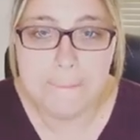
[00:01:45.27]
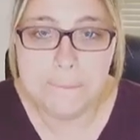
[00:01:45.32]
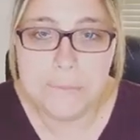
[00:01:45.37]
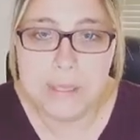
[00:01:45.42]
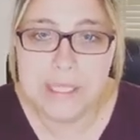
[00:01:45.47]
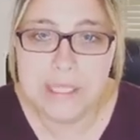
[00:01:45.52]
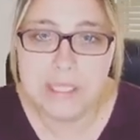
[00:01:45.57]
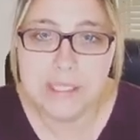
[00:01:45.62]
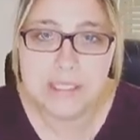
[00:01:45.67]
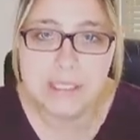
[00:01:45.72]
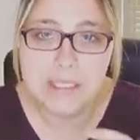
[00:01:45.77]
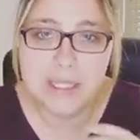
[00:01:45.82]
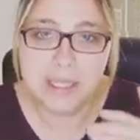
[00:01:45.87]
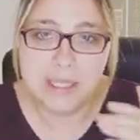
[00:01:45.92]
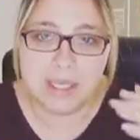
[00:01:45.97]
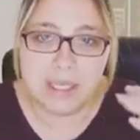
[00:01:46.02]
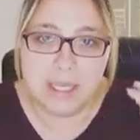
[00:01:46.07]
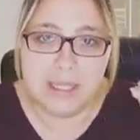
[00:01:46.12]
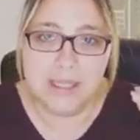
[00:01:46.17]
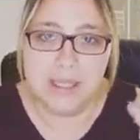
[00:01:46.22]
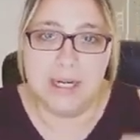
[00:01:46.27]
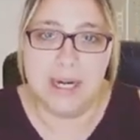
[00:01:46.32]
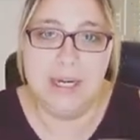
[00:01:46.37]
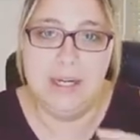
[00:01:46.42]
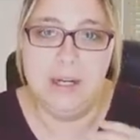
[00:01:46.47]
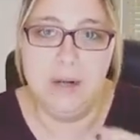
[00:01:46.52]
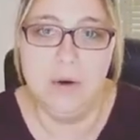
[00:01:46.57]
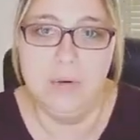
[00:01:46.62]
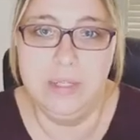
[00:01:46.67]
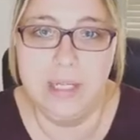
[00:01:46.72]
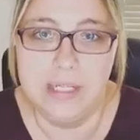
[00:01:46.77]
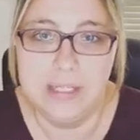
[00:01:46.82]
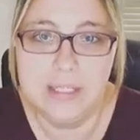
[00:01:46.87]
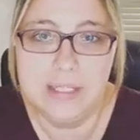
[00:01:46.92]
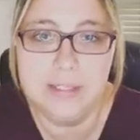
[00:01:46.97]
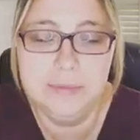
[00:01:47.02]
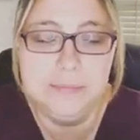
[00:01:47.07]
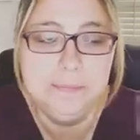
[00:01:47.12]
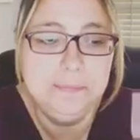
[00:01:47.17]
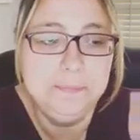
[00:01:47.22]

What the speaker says: But here's the thing that I noticed.